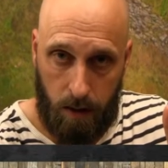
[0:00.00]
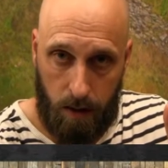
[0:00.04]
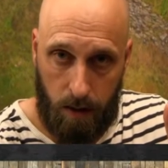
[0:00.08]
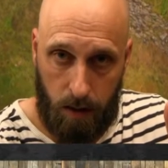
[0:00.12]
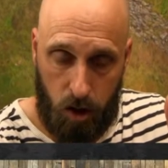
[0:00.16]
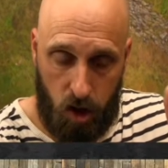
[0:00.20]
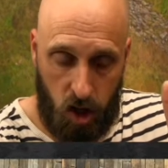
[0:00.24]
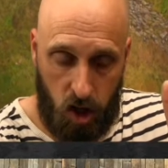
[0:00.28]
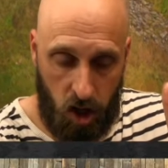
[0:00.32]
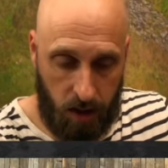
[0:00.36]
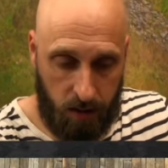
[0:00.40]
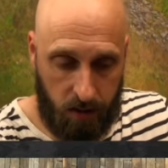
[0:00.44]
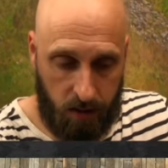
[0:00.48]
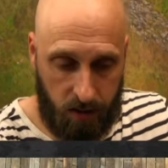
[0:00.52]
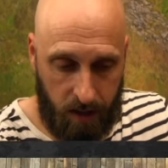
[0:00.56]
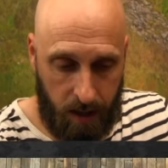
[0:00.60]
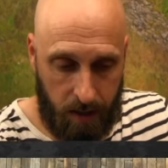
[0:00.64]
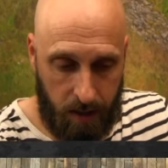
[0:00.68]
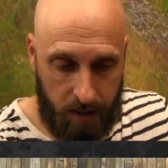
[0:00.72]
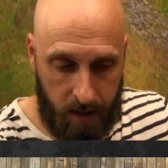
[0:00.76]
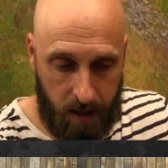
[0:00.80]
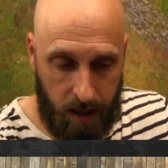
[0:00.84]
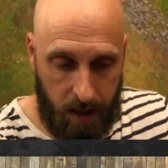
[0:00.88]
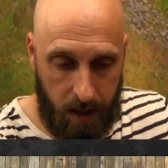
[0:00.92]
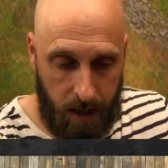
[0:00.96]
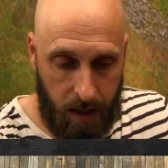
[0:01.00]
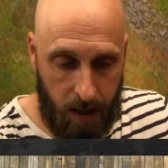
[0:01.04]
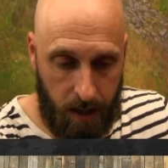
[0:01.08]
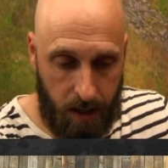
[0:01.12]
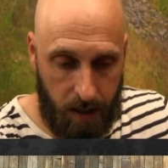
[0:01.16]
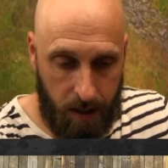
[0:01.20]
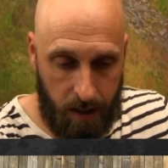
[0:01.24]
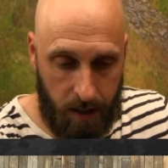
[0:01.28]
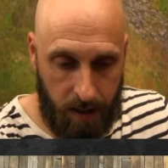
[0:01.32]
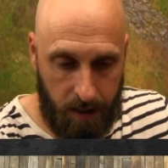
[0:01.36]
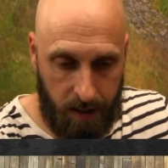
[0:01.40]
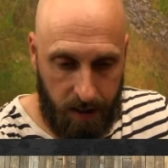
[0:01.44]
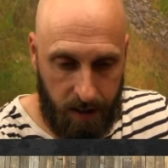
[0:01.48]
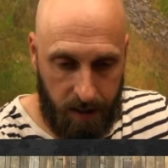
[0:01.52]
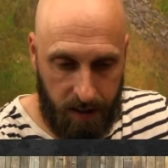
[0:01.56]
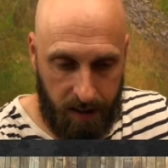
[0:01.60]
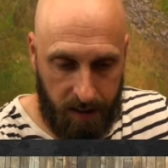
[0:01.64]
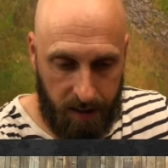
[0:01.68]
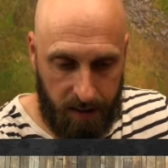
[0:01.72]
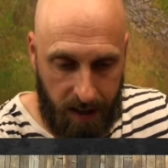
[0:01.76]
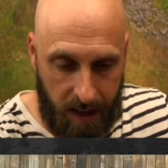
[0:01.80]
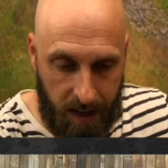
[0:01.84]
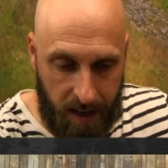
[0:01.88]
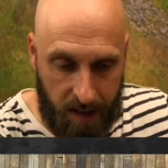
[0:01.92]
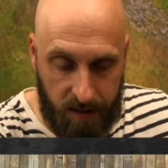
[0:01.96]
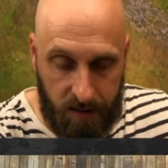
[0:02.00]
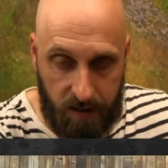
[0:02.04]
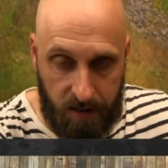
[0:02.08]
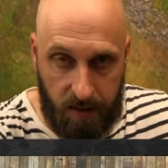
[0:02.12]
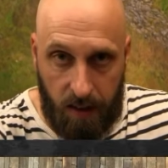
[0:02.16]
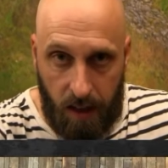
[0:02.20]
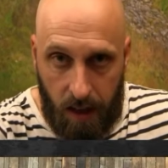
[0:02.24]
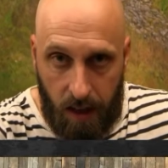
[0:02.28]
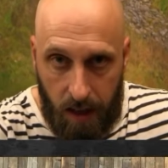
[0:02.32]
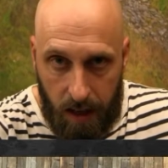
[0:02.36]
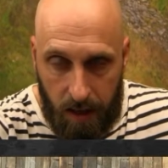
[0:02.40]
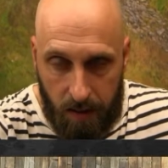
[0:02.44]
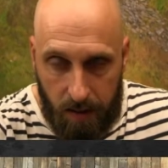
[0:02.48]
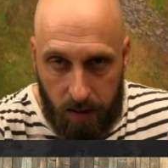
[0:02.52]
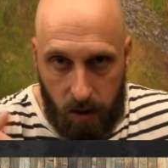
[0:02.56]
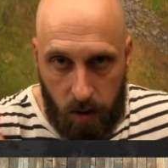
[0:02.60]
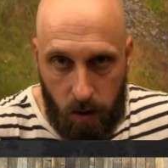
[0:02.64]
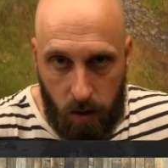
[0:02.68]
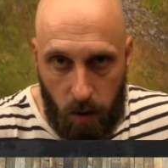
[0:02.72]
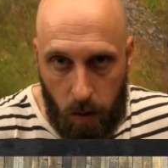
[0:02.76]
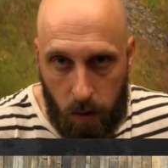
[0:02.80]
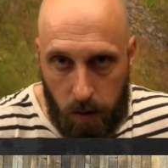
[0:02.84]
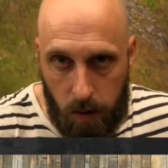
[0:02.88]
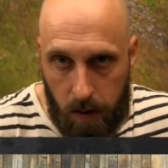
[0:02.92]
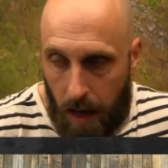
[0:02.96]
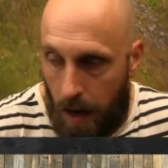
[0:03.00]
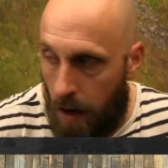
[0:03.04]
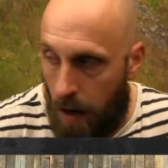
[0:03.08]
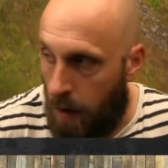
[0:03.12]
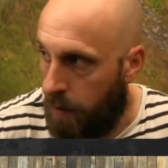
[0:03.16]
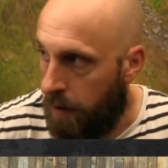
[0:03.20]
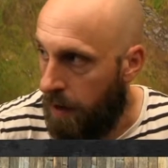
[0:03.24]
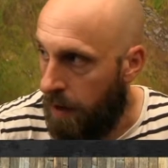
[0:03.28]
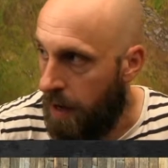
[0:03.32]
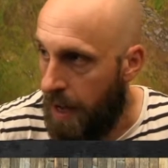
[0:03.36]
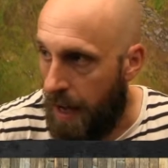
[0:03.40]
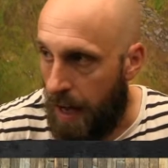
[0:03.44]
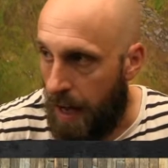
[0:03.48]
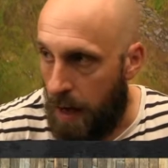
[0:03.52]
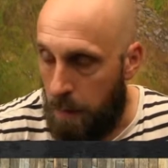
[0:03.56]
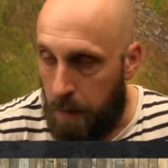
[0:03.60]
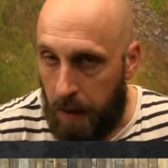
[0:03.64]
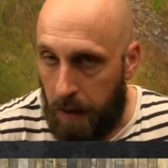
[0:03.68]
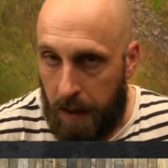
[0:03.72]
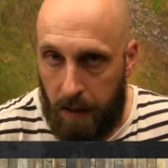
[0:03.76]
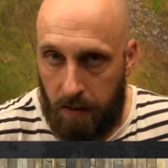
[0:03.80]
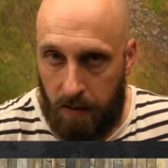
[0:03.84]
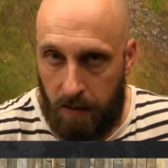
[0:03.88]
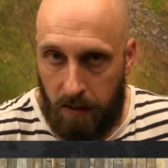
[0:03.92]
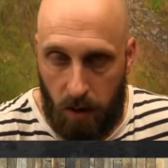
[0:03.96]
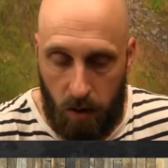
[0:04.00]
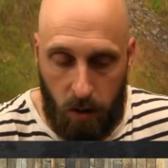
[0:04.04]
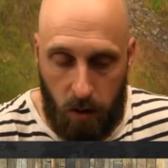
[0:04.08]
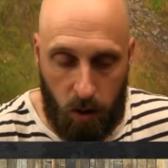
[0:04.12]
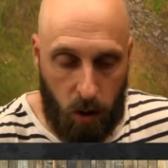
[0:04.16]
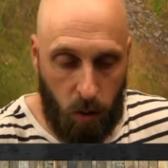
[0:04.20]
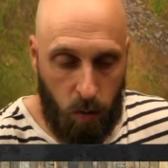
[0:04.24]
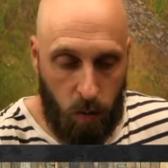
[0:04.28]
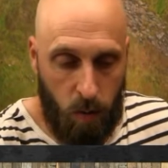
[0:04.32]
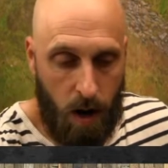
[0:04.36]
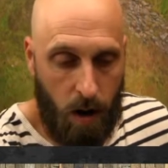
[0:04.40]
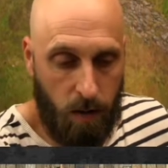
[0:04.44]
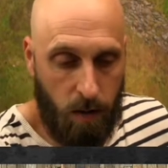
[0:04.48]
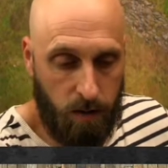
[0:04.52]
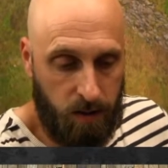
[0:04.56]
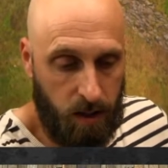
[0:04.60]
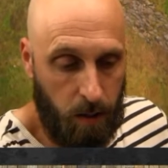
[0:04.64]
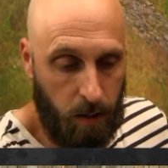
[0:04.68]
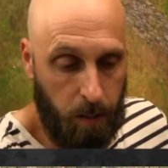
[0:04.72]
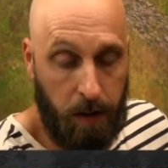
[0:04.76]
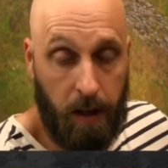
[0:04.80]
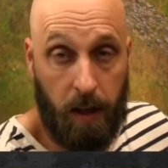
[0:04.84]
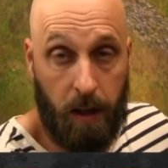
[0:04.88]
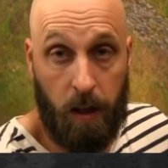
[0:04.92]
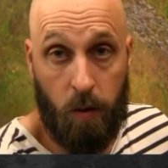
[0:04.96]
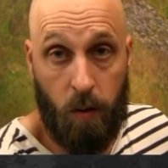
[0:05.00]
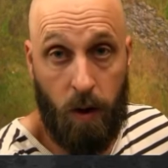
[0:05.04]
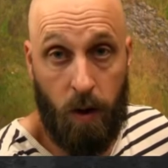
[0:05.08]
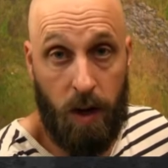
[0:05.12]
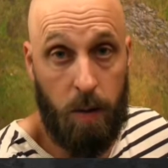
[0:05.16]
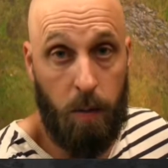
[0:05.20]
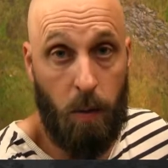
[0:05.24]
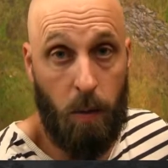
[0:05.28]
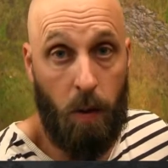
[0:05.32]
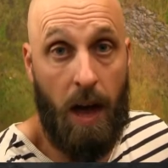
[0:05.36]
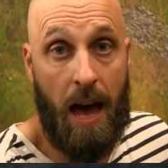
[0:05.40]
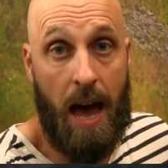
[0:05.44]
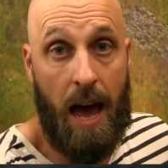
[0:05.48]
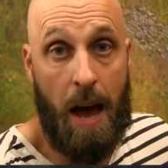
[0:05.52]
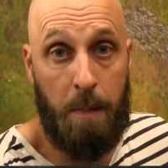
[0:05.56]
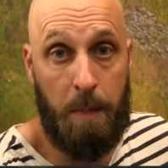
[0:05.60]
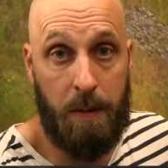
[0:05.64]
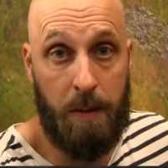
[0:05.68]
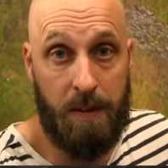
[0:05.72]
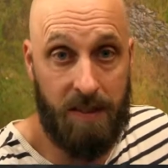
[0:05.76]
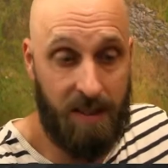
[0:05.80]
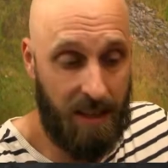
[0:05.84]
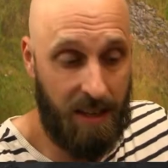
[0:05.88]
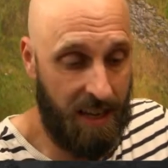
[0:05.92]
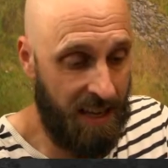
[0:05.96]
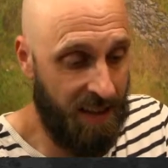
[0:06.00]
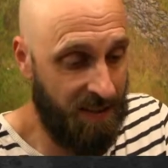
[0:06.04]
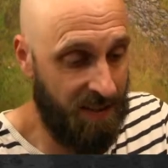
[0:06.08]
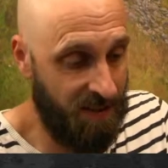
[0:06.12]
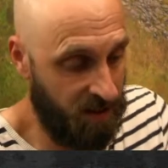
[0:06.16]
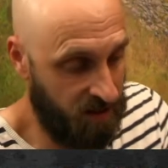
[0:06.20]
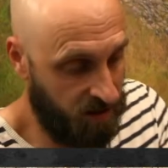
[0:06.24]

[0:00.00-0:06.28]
just as he takes his cloak down and begins to look around, something incredible happens in the